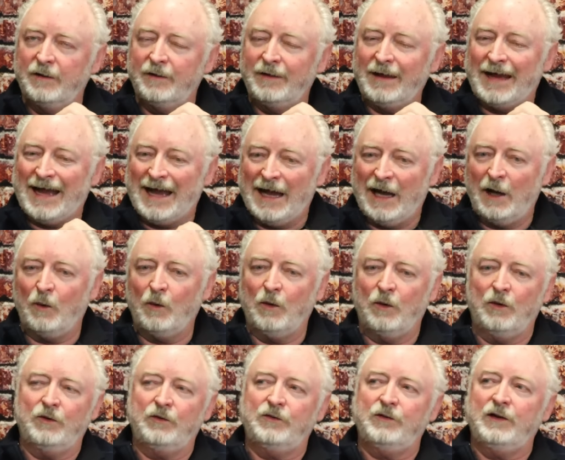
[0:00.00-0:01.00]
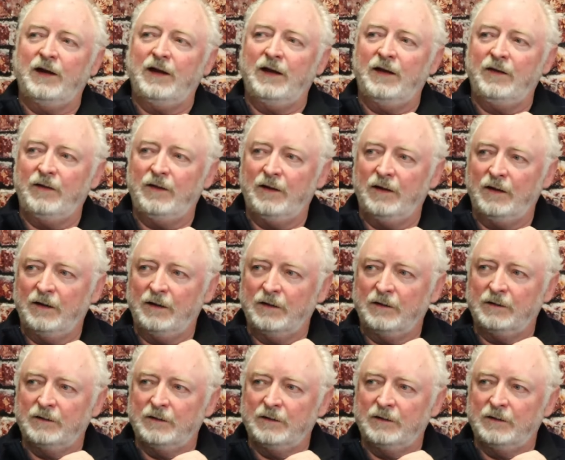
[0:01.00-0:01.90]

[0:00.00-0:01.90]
the hours and the